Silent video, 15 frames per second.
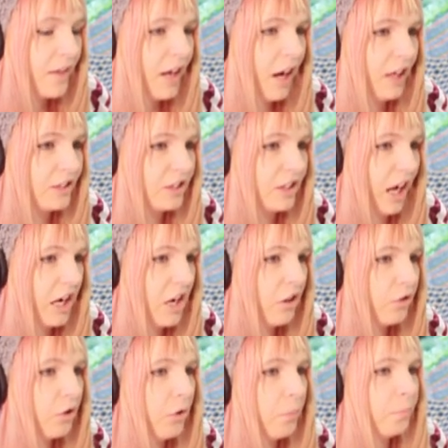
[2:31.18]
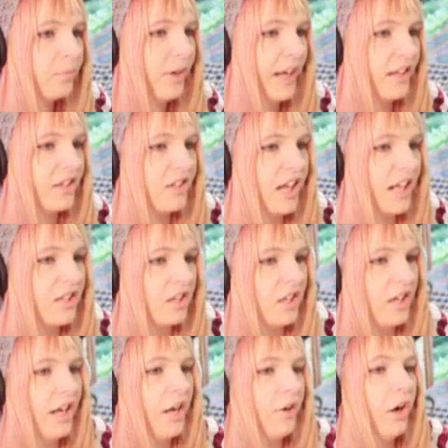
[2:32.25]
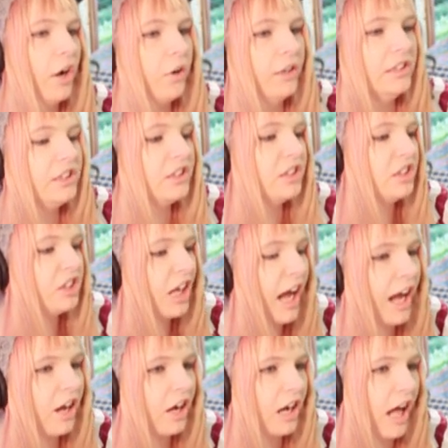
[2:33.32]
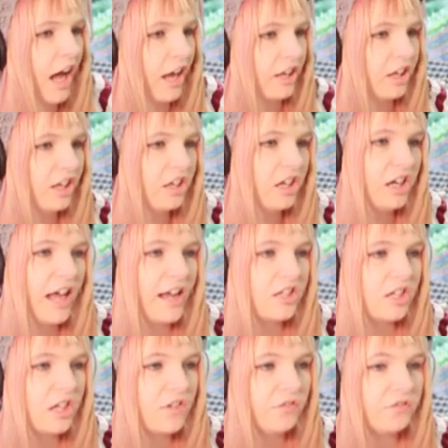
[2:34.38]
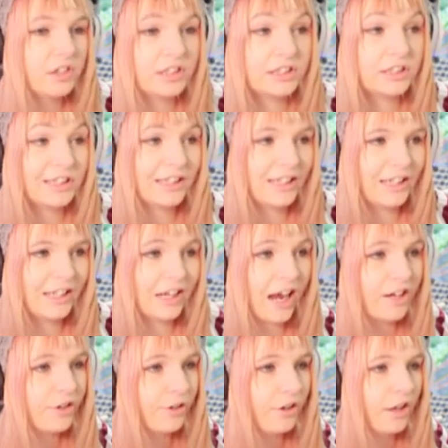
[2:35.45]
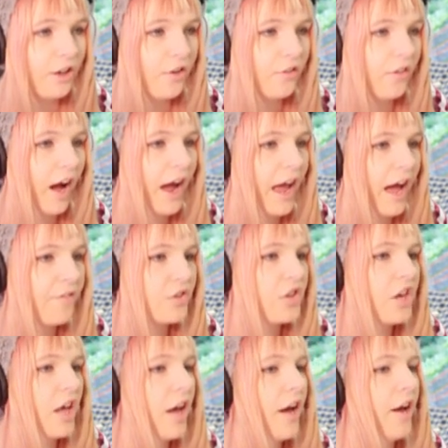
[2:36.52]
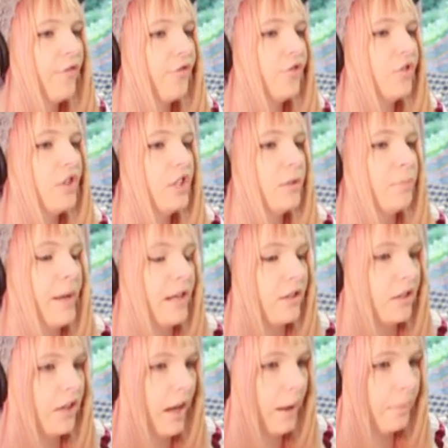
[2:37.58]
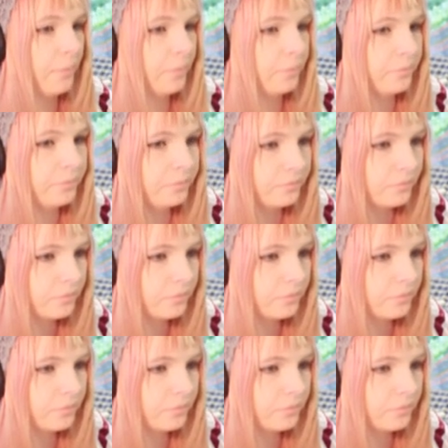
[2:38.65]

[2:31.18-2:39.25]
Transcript: Hotshot, local breakdancing hero and still alive and a legend in the scene. I don't know if I have enough to speak to them.